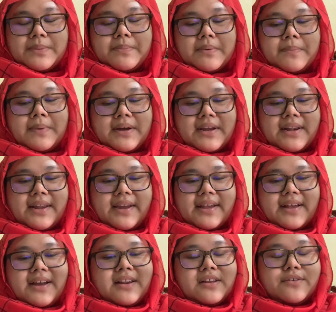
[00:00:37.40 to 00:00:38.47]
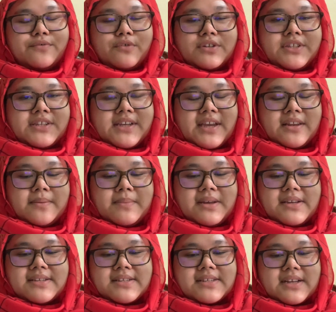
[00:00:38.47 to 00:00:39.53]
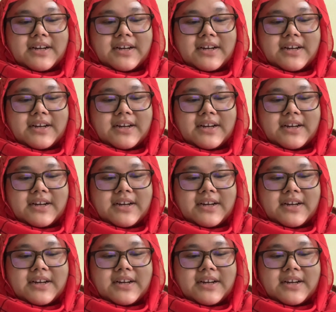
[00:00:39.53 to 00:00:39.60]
but like I love watching animes,